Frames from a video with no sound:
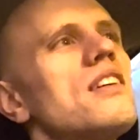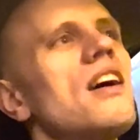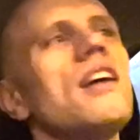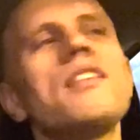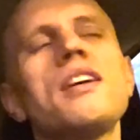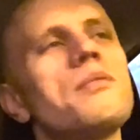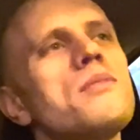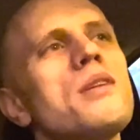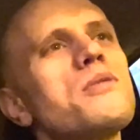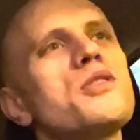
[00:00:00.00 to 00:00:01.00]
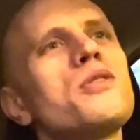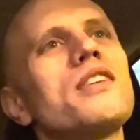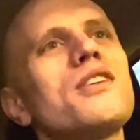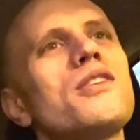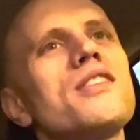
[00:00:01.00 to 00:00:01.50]
I'm just
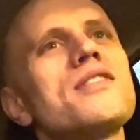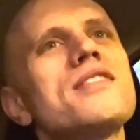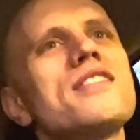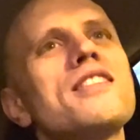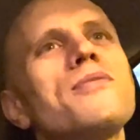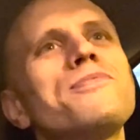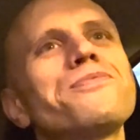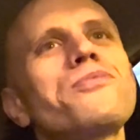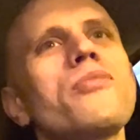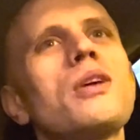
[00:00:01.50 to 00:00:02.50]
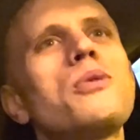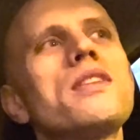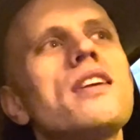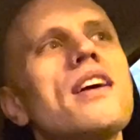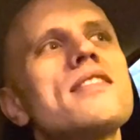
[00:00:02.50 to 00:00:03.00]
really curious to see what
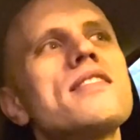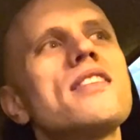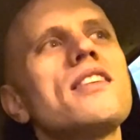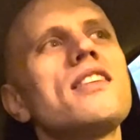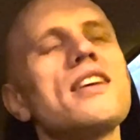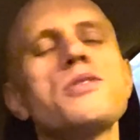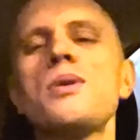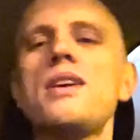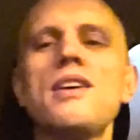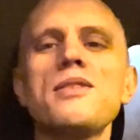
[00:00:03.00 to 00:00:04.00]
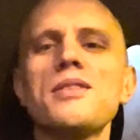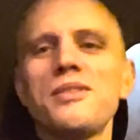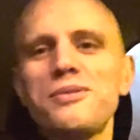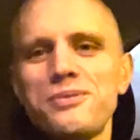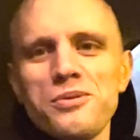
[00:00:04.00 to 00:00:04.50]
the next way in
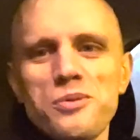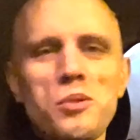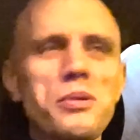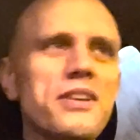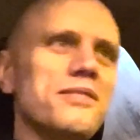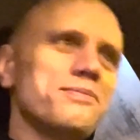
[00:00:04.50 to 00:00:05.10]
will be.